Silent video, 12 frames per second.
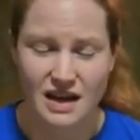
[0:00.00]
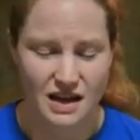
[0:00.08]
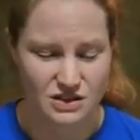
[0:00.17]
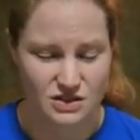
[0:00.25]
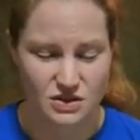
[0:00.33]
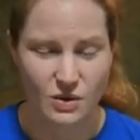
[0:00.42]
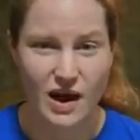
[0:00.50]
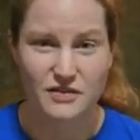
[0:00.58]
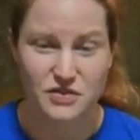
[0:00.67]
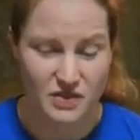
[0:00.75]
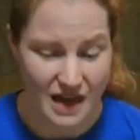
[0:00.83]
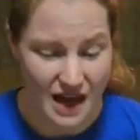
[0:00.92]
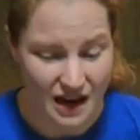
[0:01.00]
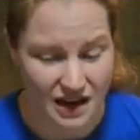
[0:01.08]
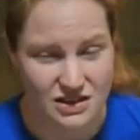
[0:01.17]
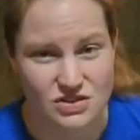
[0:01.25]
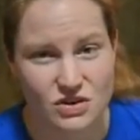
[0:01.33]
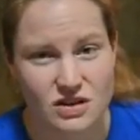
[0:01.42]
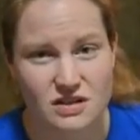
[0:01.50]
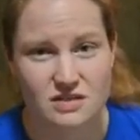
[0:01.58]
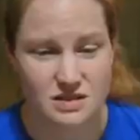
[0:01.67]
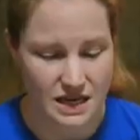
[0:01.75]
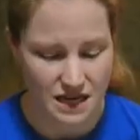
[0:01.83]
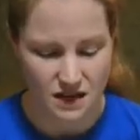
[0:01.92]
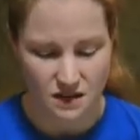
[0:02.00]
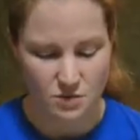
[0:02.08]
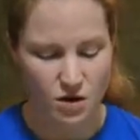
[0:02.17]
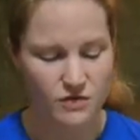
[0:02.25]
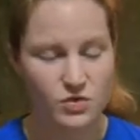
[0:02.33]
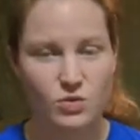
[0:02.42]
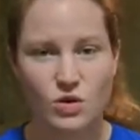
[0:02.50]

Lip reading: And so after that I started taking them off the